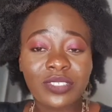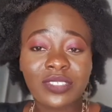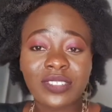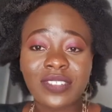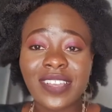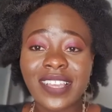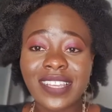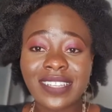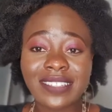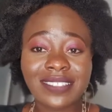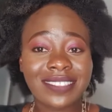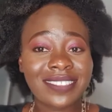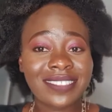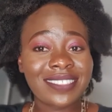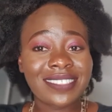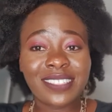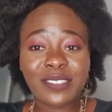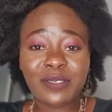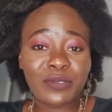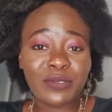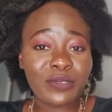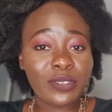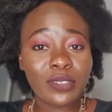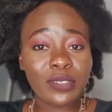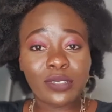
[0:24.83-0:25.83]
I just
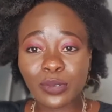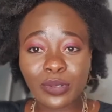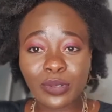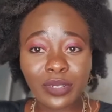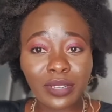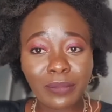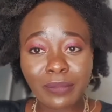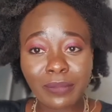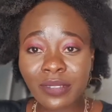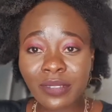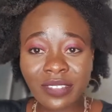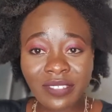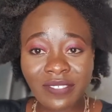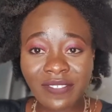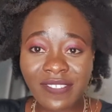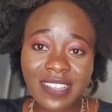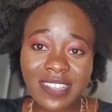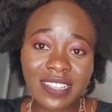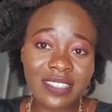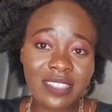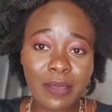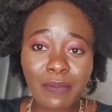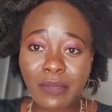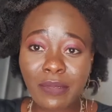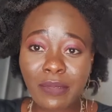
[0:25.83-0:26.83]
didn't feel good about the first
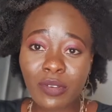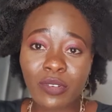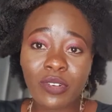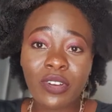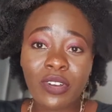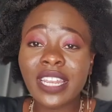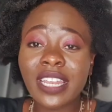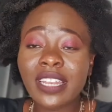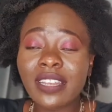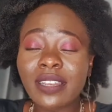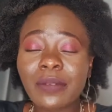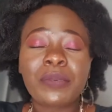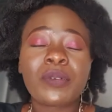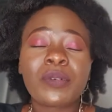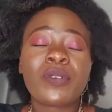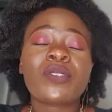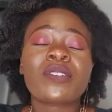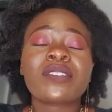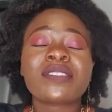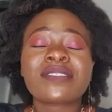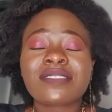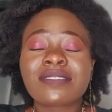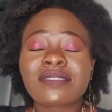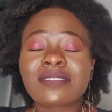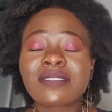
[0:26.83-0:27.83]
time I recorded it because